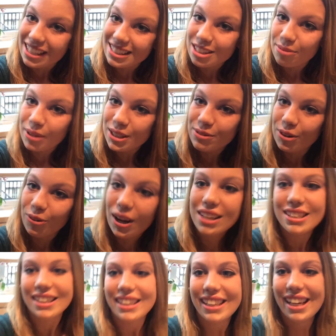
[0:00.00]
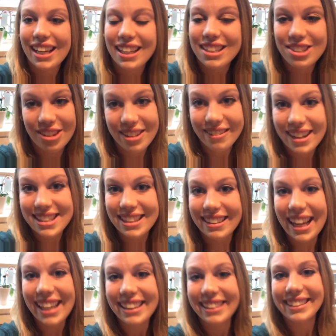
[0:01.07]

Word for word: Thanks so much for watching. Enjoy the rest of your